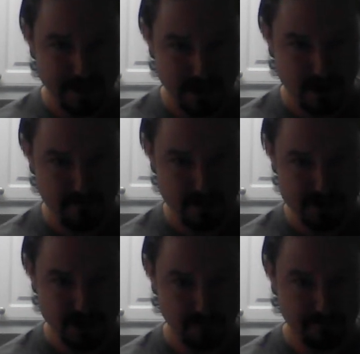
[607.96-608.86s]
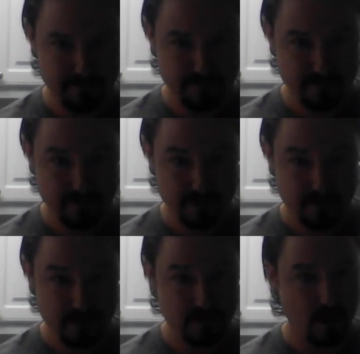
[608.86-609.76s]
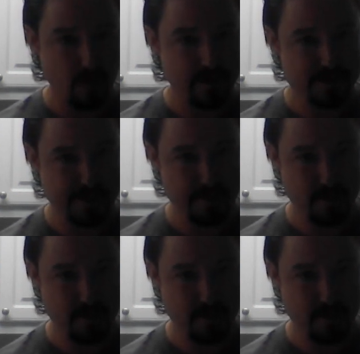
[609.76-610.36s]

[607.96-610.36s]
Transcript: take care of yourself. Always be